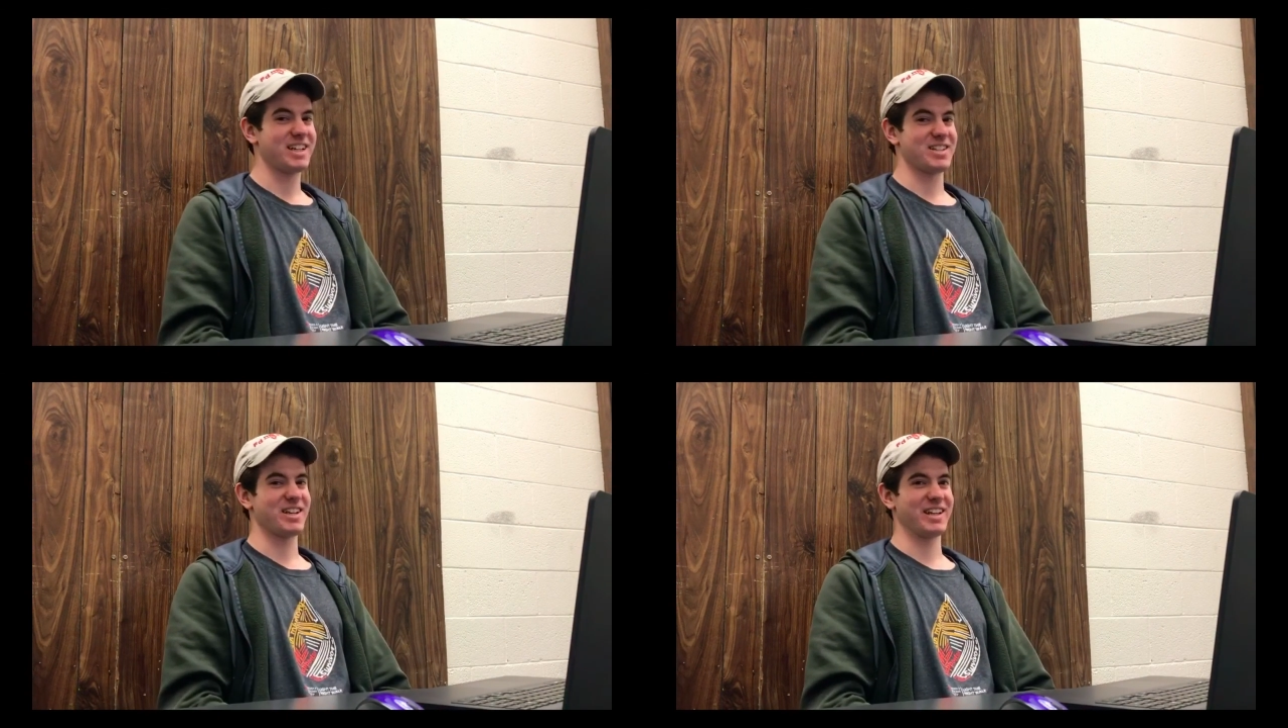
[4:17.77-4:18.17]

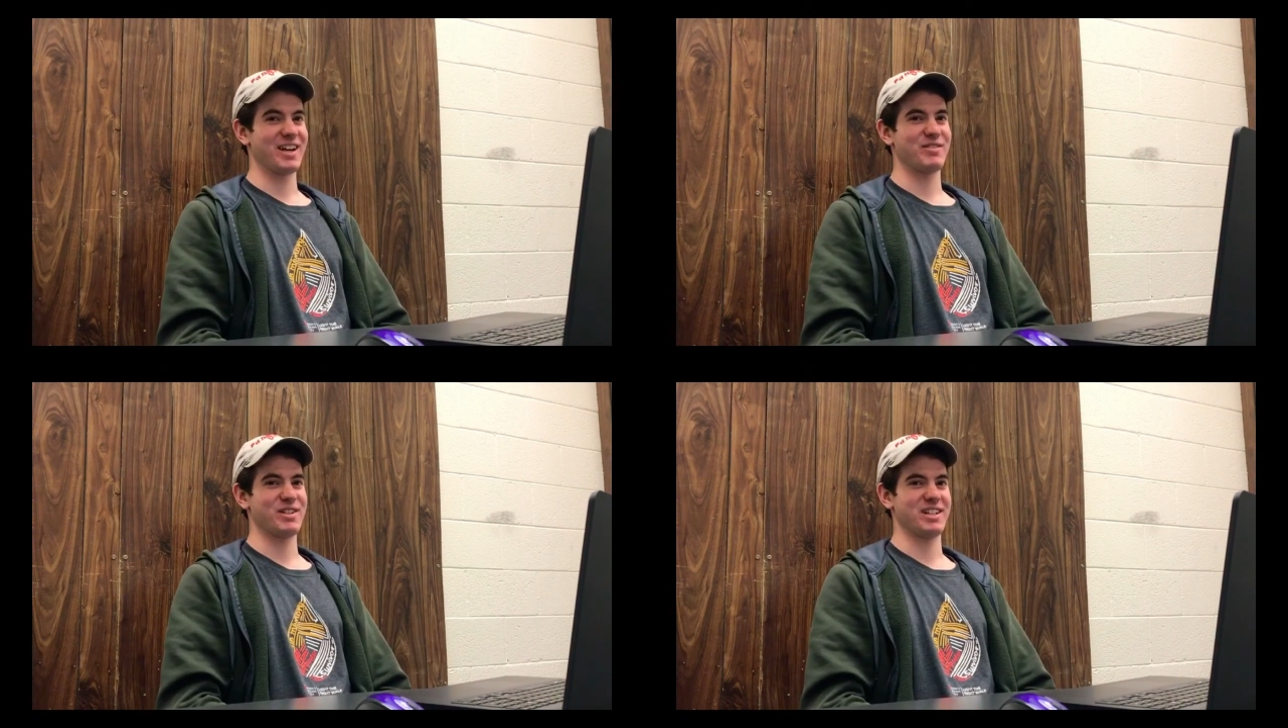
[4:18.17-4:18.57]
That's all I
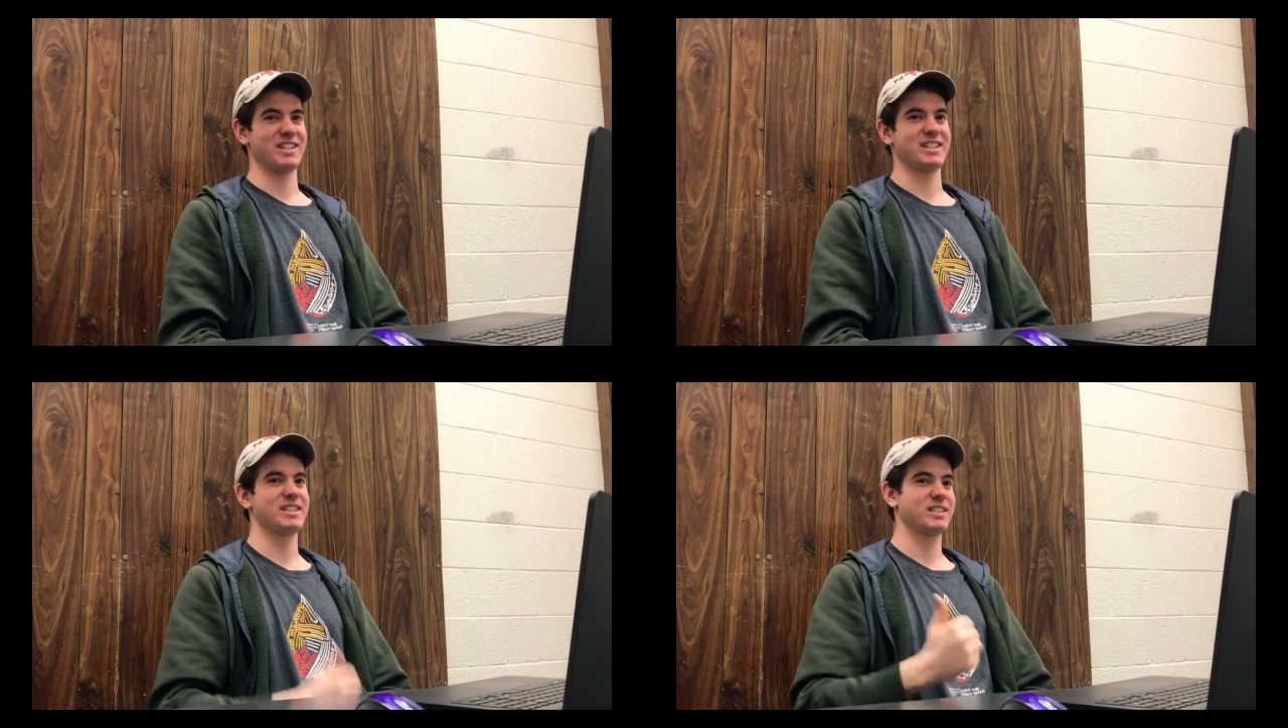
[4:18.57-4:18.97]
got for you.
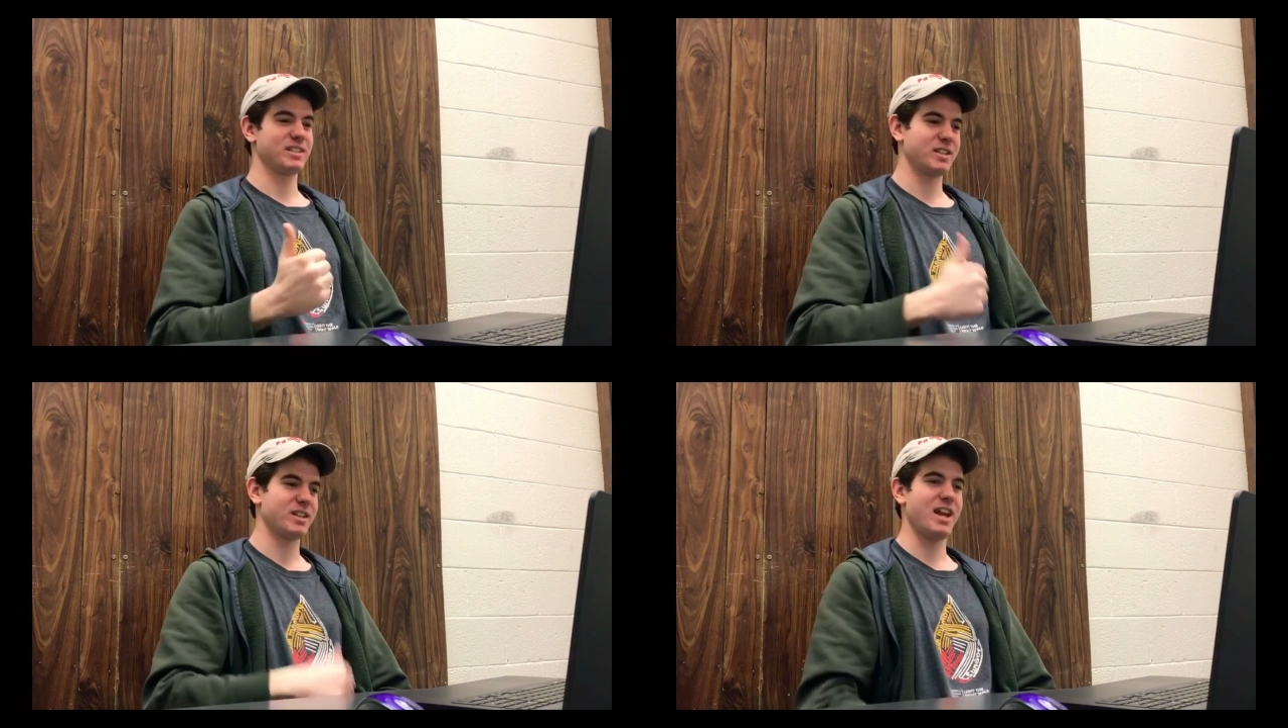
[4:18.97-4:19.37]

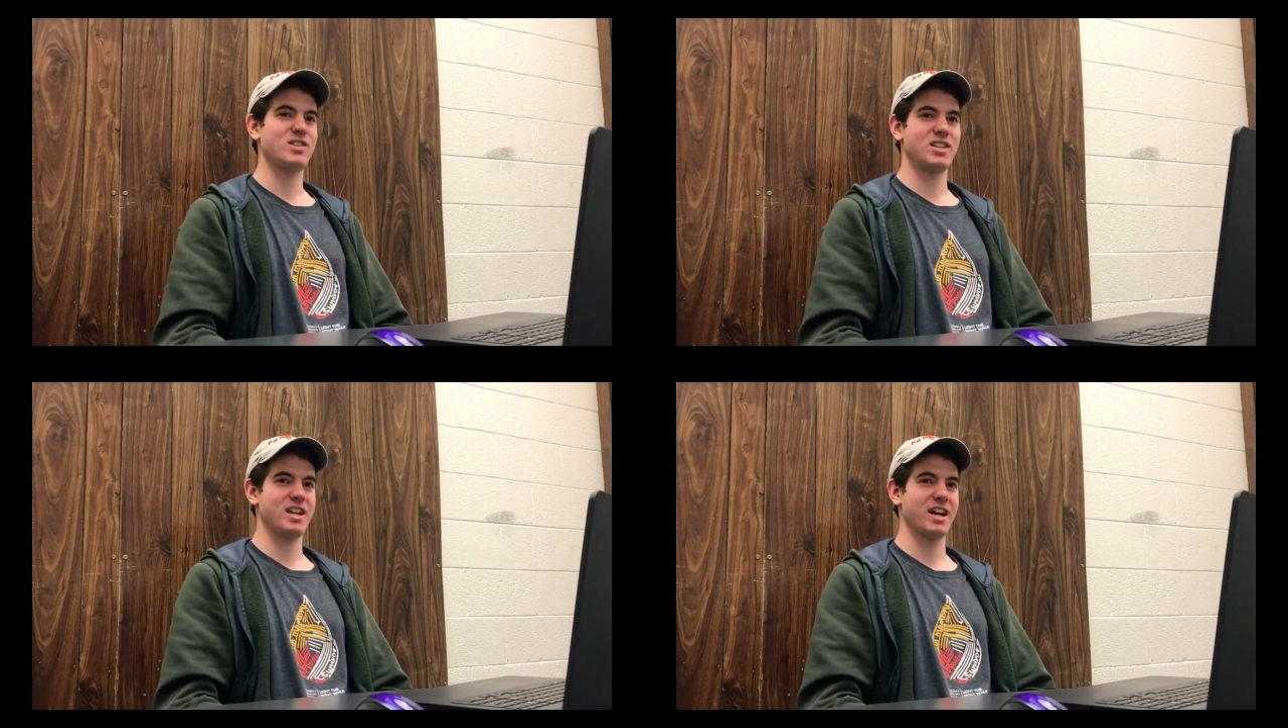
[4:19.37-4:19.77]

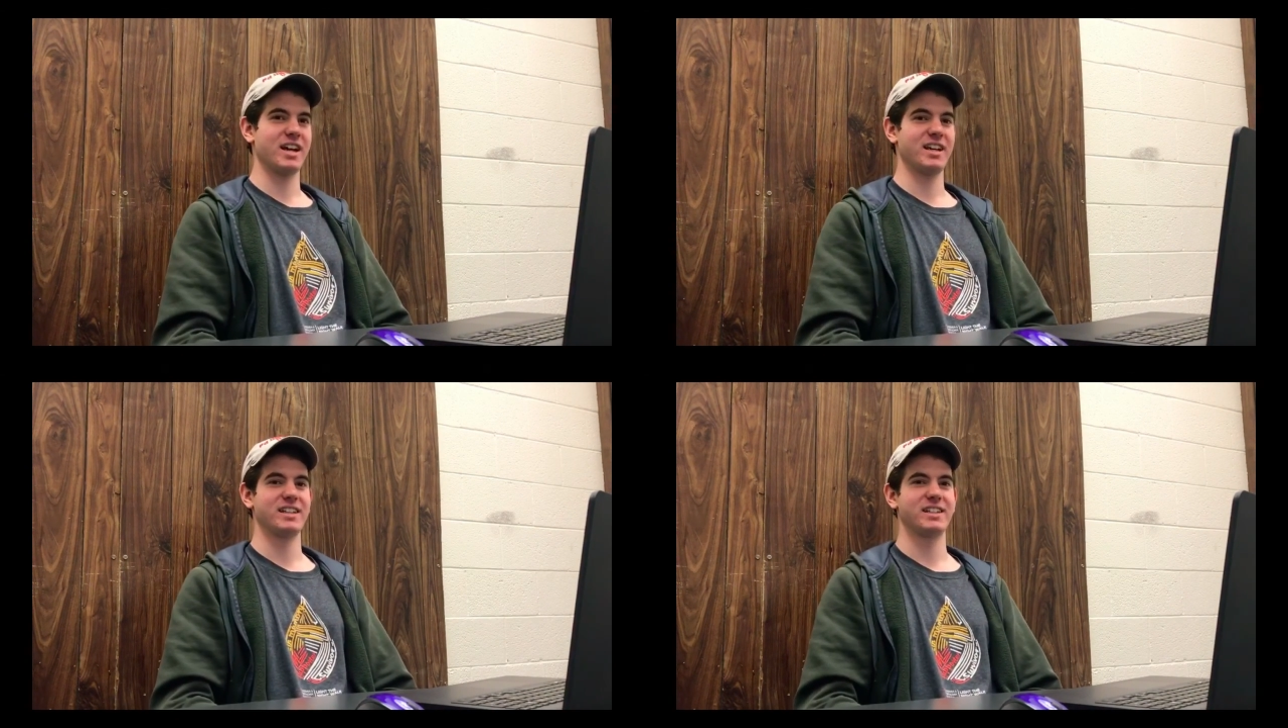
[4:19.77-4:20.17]

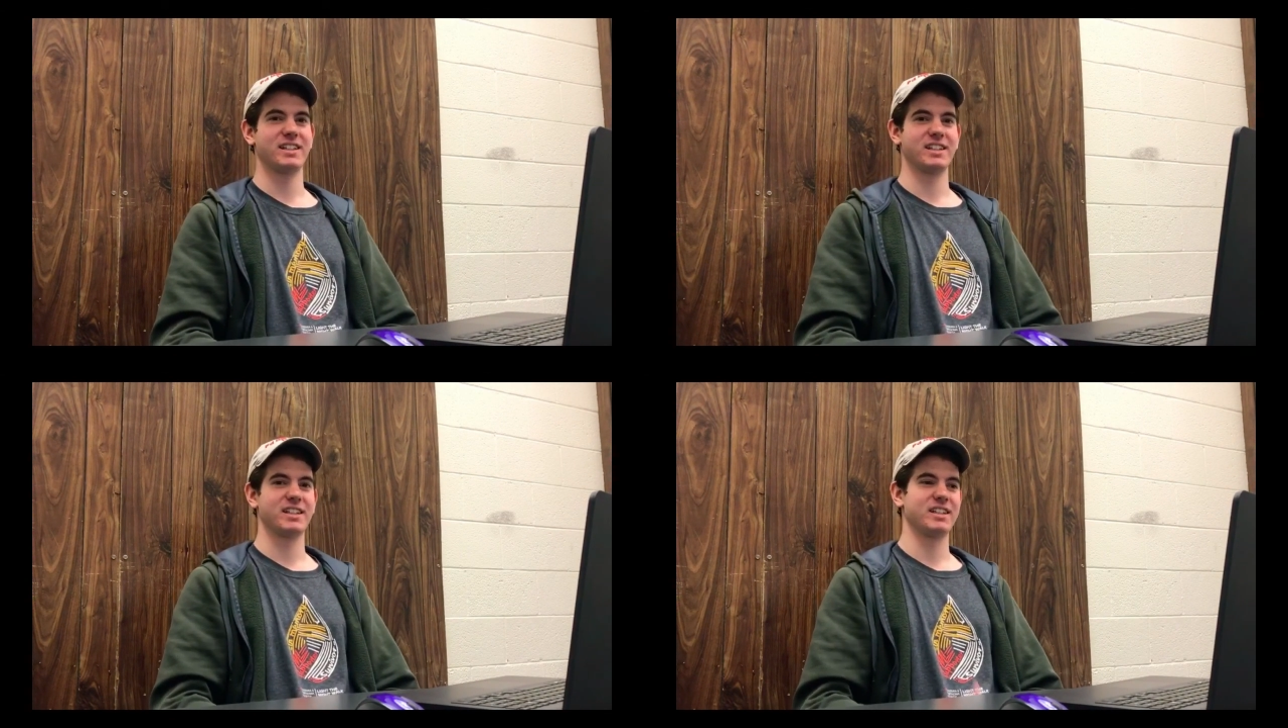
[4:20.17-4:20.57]
HCI.
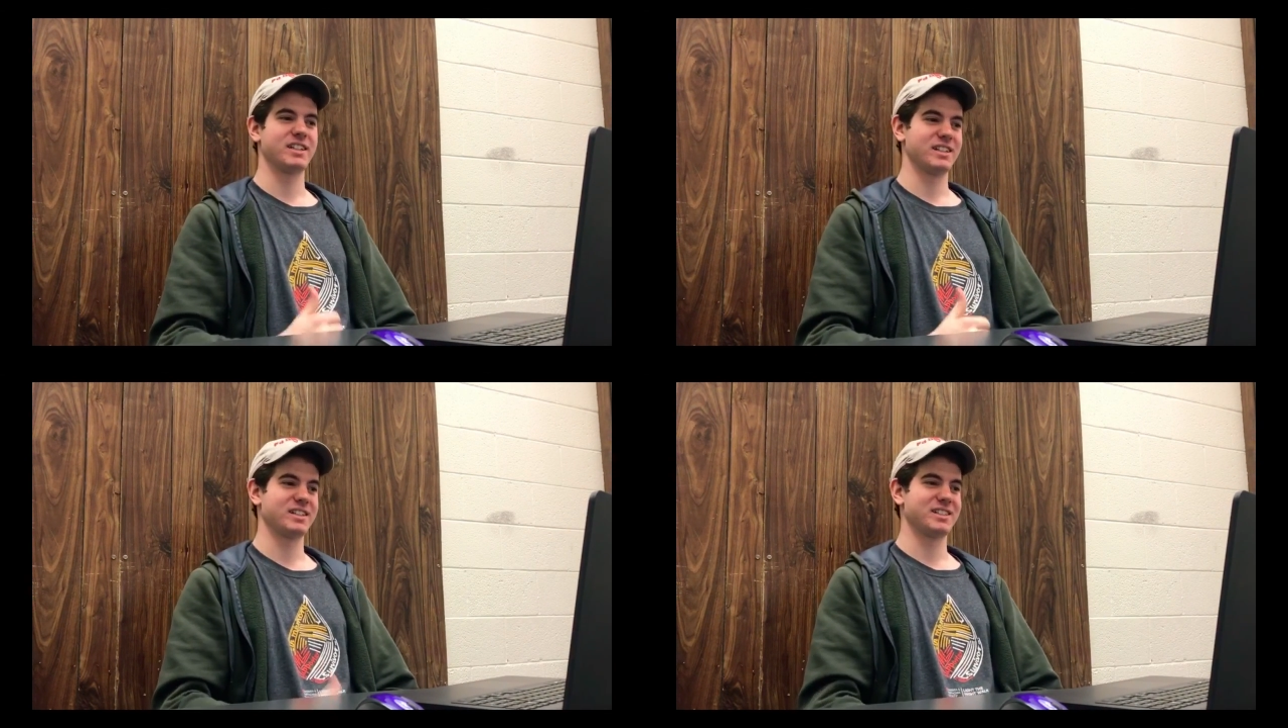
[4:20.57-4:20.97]

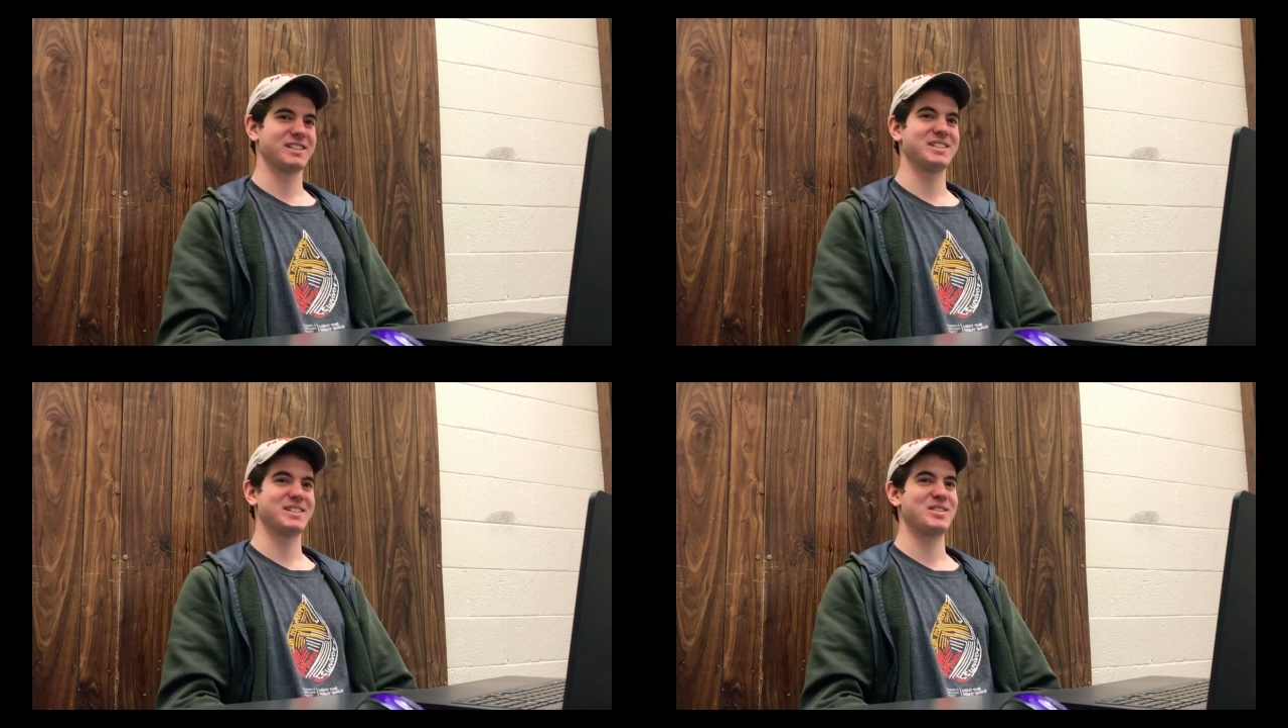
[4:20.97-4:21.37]

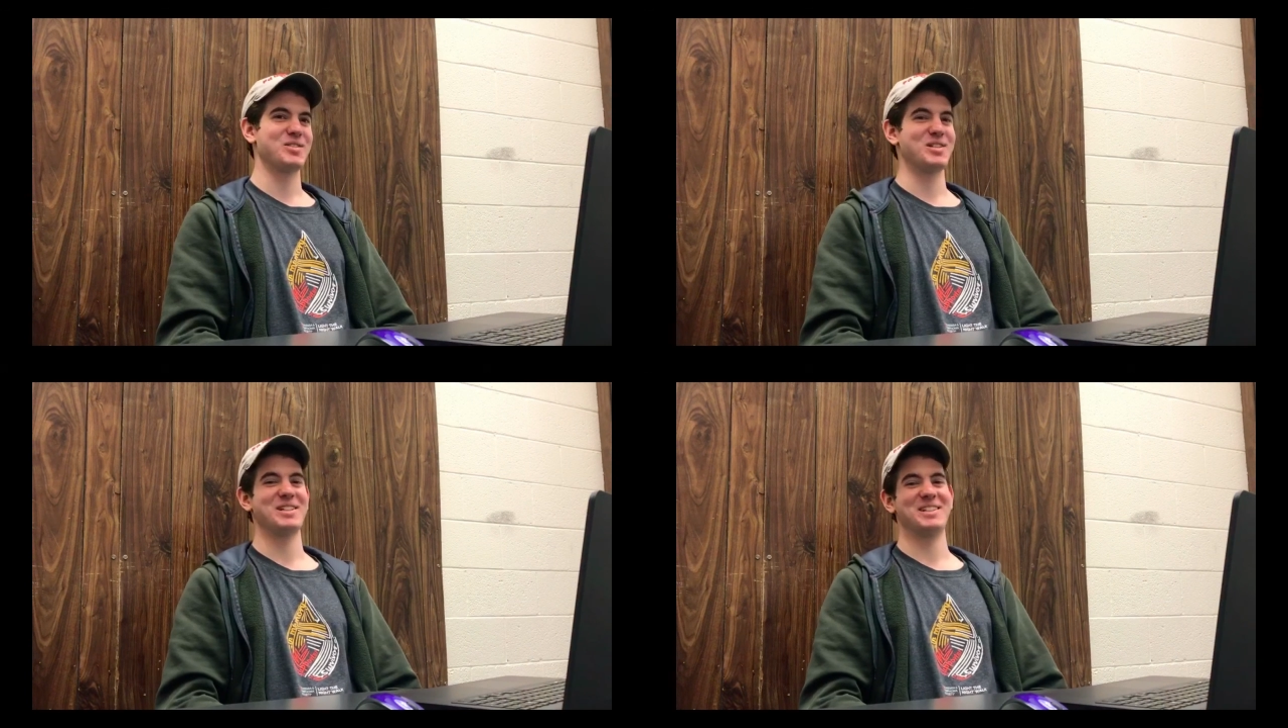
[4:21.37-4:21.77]

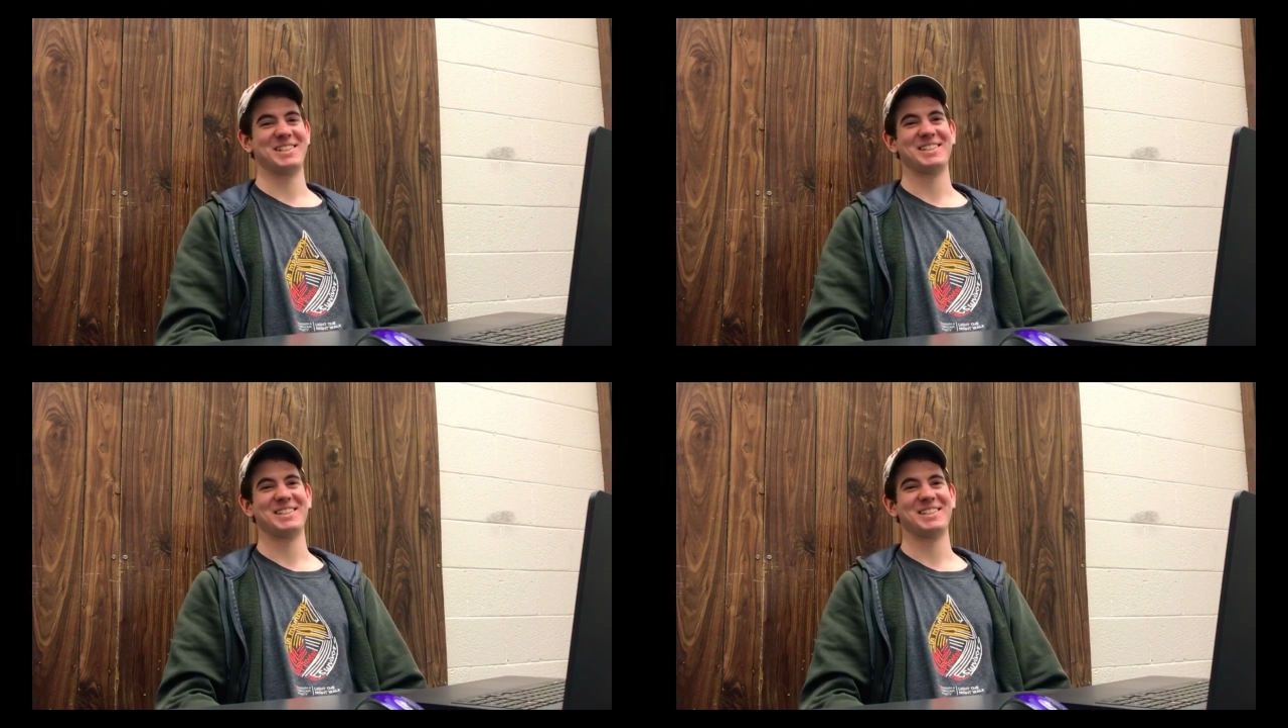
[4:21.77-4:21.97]
Do it.